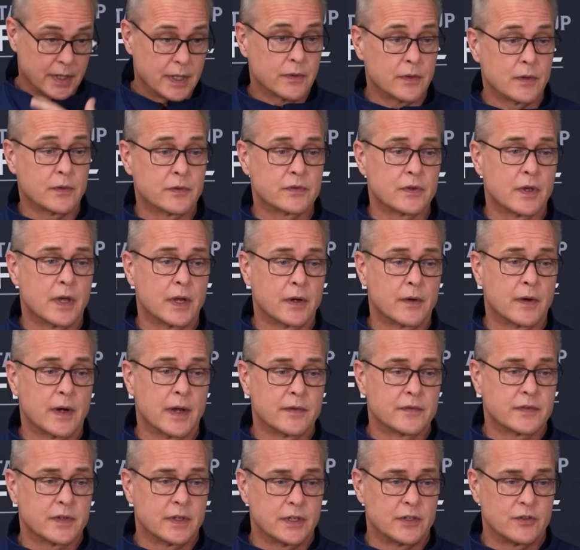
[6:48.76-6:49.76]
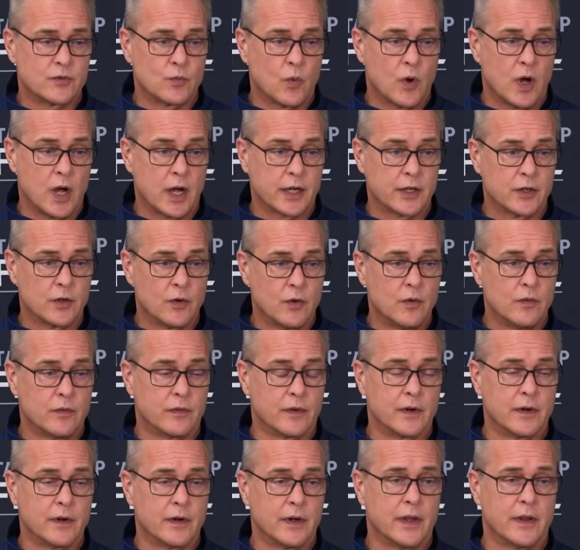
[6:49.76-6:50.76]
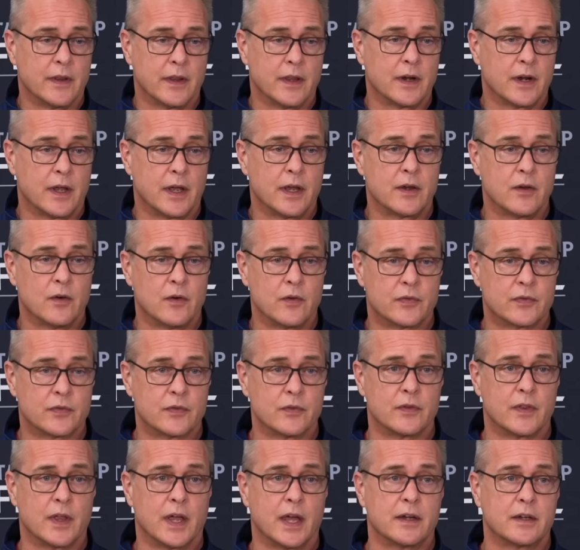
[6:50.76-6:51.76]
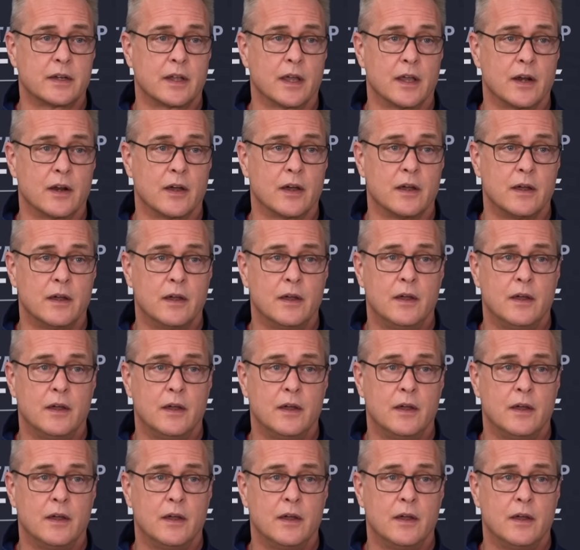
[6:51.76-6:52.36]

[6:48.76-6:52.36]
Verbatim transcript: get those autographs. And he's walking over. And then I go through that kind of